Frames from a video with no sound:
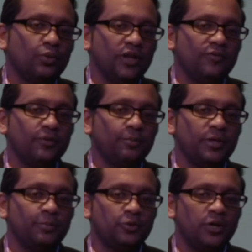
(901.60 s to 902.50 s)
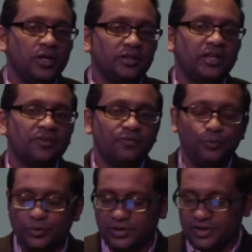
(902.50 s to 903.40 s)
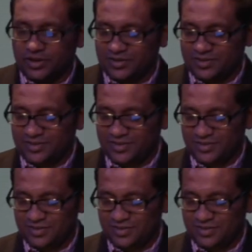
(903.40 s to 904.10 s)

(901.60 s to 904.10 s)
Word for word: away from people that have wounded us.